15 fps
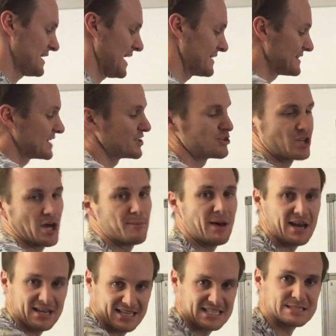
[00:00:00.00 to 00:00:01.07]
And then you go
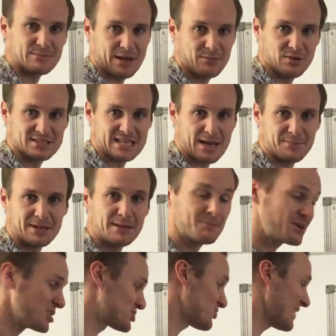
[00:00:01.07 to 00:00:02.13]
back and explain what's happening,
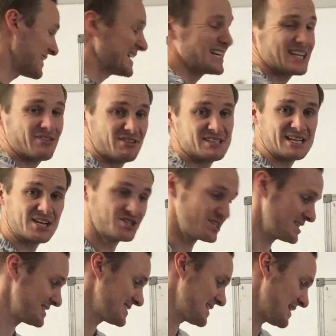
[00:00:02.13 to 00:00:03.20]
but you're trying to get their attention
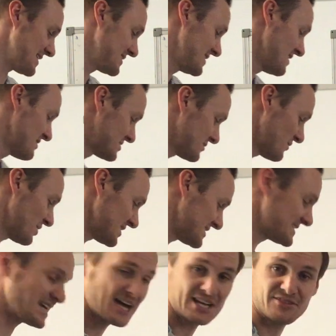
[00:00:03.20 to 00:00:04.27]
at the start. So we've got a
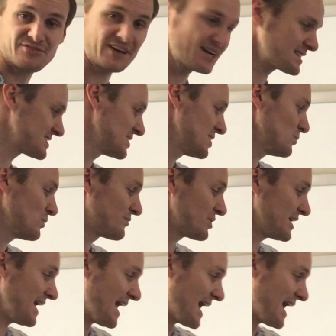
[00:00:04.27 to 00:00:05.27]
sound effect, we've got an